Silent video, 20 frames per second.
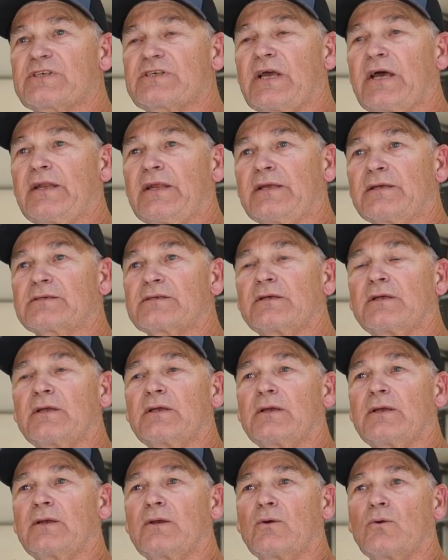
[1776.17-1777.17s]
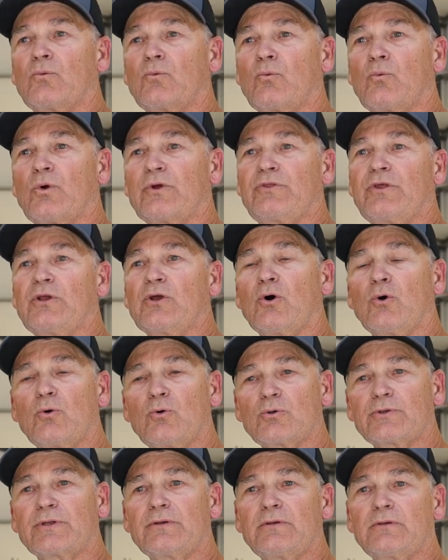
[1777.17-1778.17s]
settings. With the
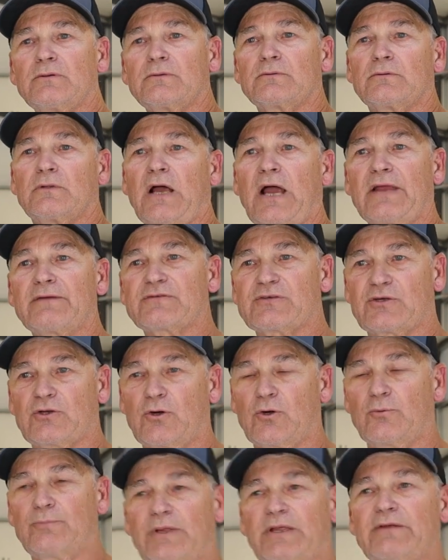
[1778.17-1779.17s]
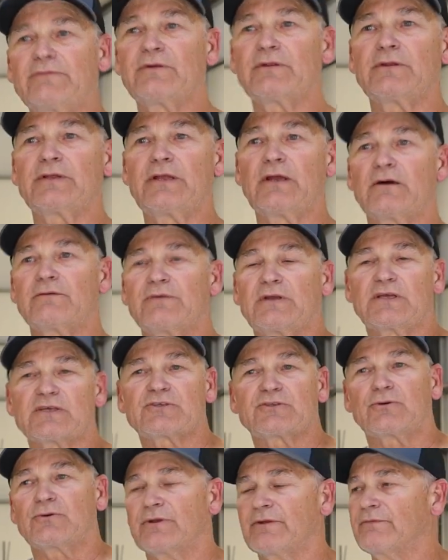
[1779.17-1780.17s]
old live scope, even the LVS
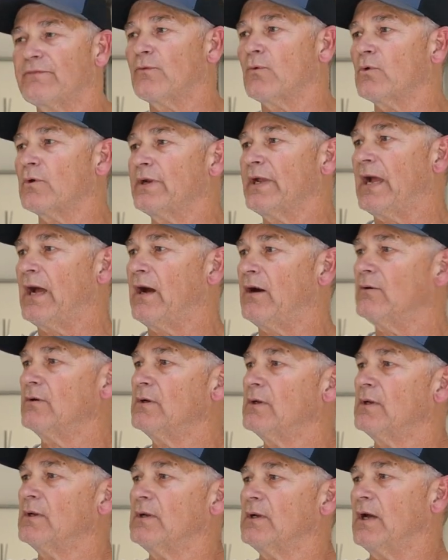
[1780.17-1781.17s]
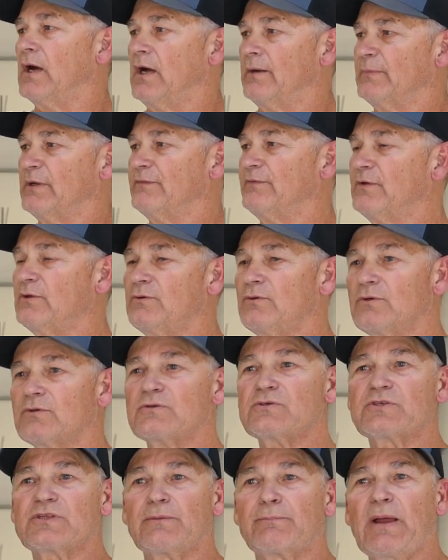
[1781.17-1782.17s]
34 now, if you
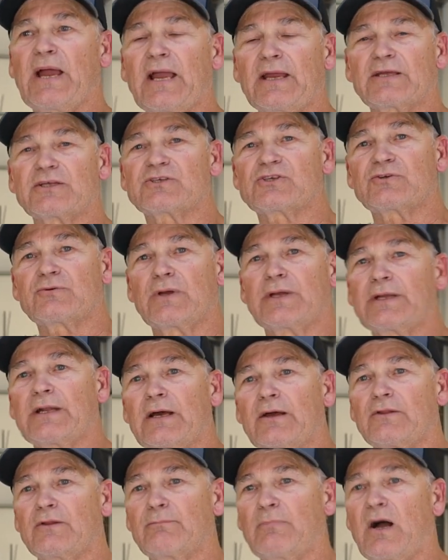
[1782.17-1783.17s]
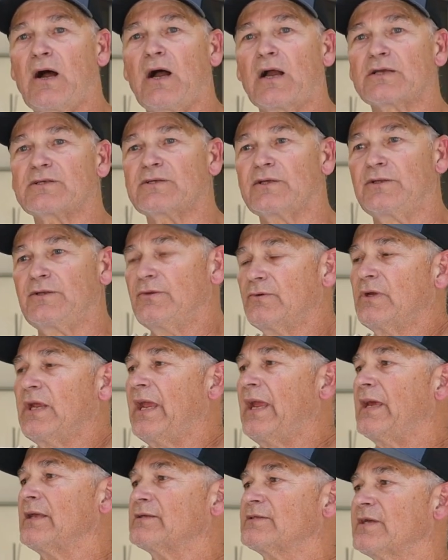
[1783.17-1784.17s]
use the package straight out of the box, you
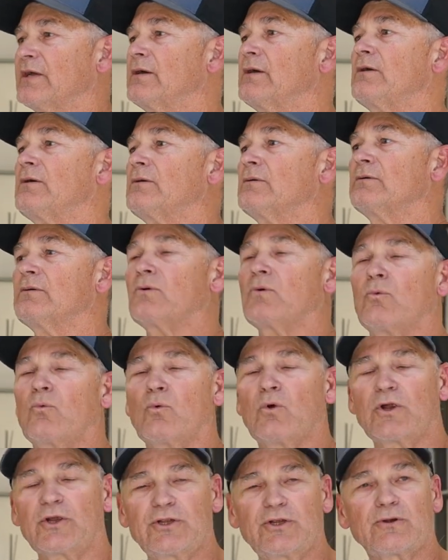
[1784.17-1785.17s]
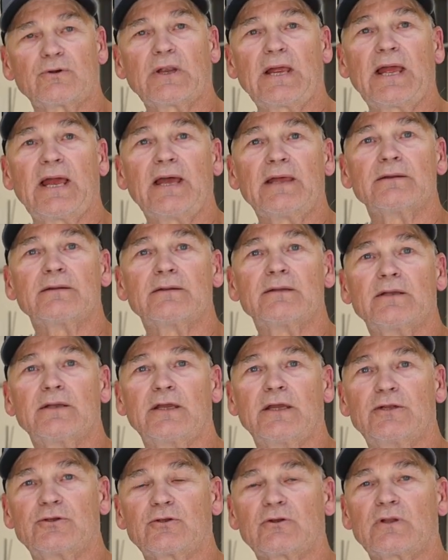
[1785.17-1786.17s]
can't tell where you're at
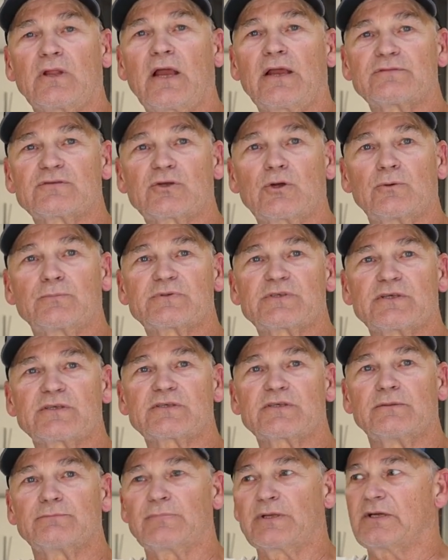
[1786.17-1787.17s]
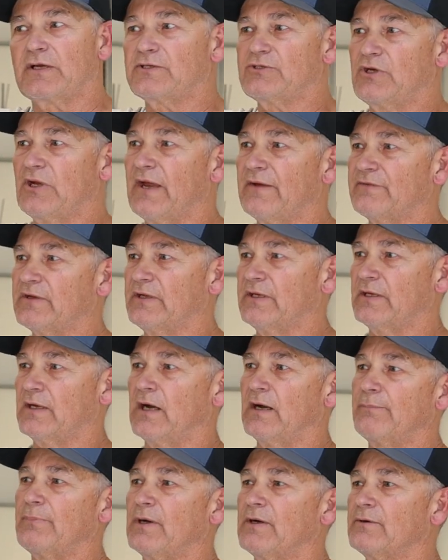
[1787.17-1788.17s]
in your live scope system, because you have to get
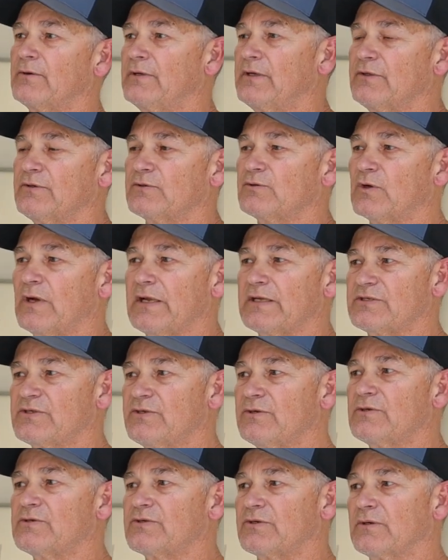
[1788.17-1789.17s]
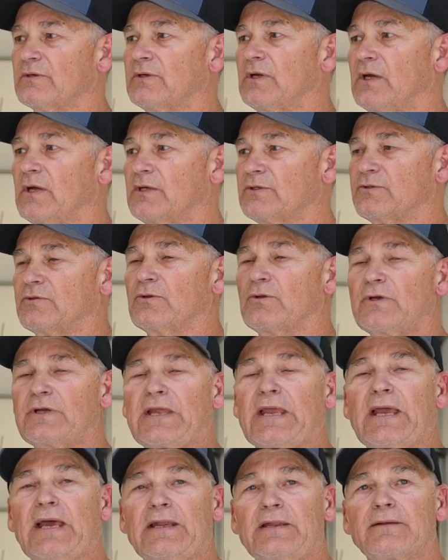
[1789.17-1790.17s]
up underneath the transducer to look
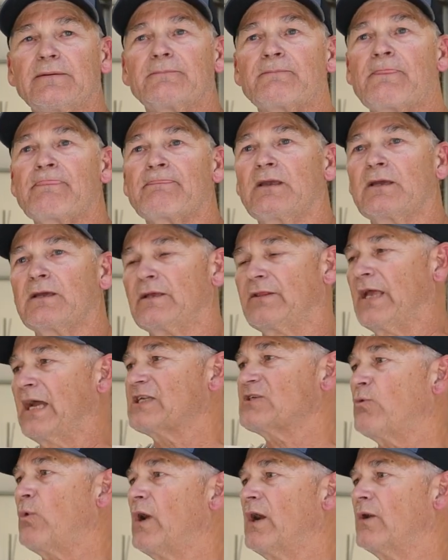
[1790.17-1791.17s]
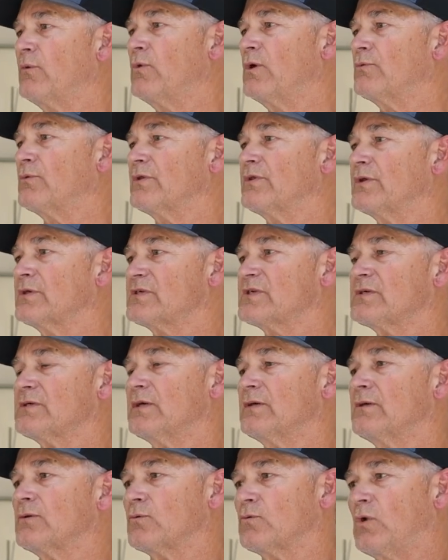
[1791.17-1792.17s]
at it. And that's why I went with this
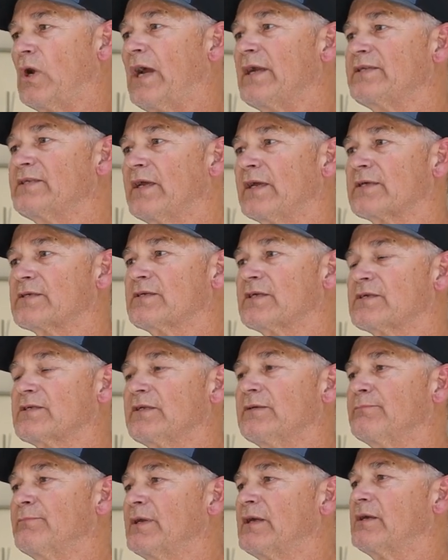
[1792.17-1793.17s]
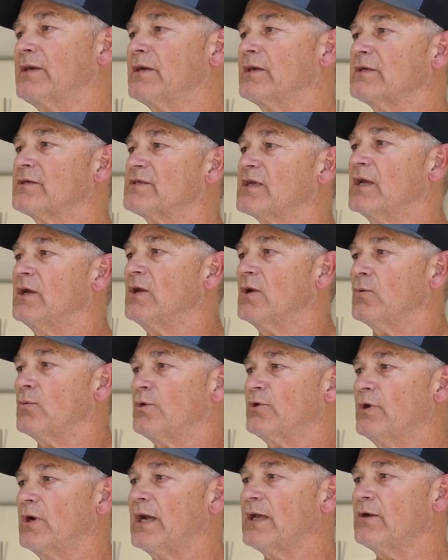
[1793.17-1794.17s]
Ratchet system, because
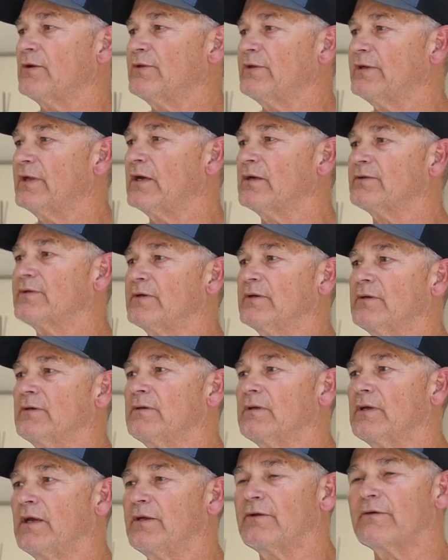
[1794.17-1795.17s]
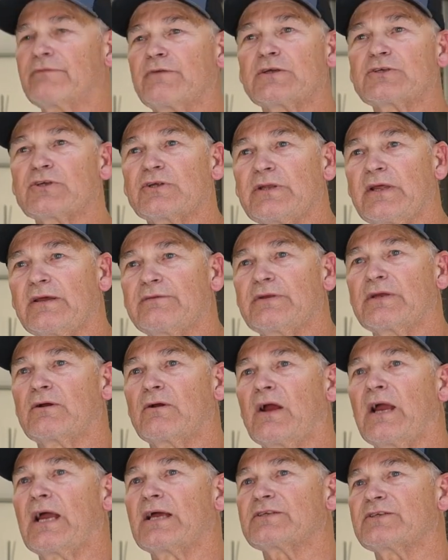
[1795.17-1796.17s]
when you're out on the Delta and you're fishing heavy
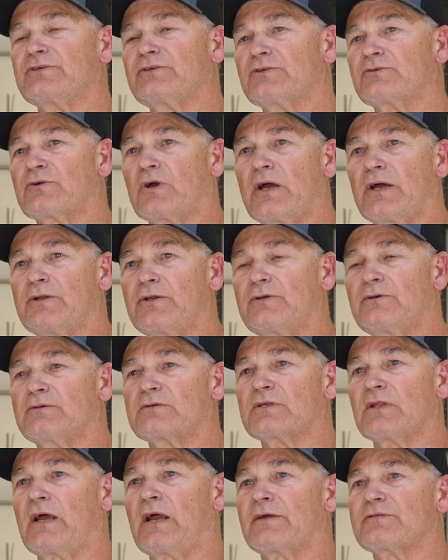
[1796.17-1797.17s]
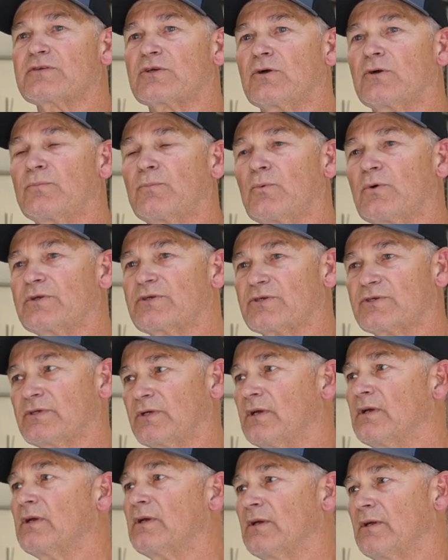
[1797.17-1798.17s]
grass and you're trying to use live scope, which
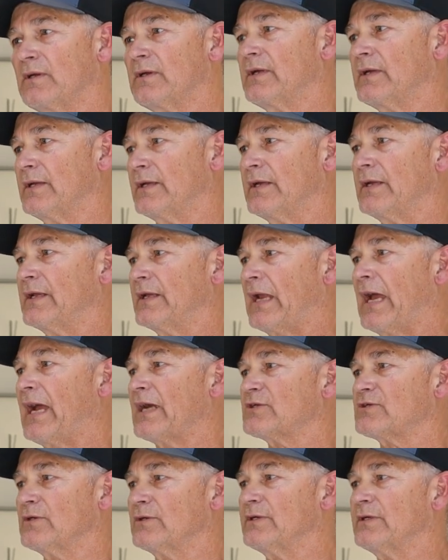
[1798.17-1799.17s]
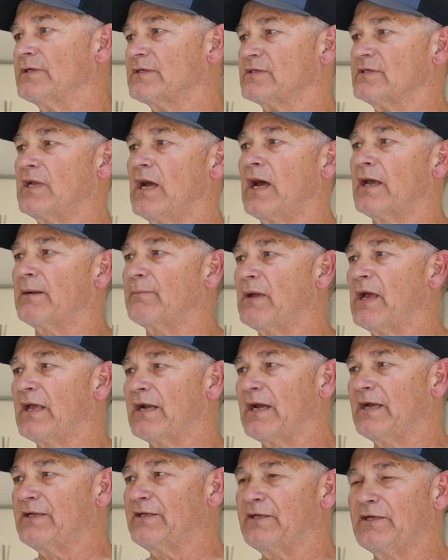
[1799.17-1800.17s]
it actually is not a bad
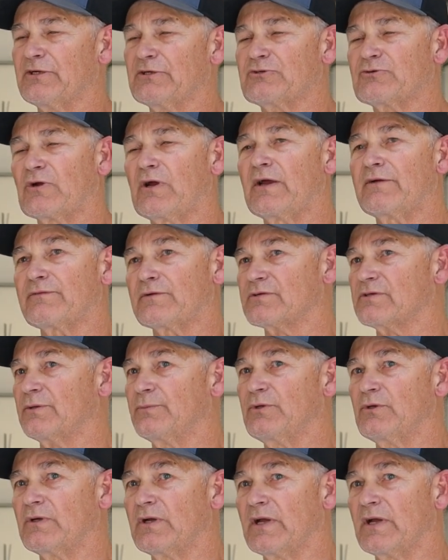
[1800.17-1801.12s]
idea to try for some of you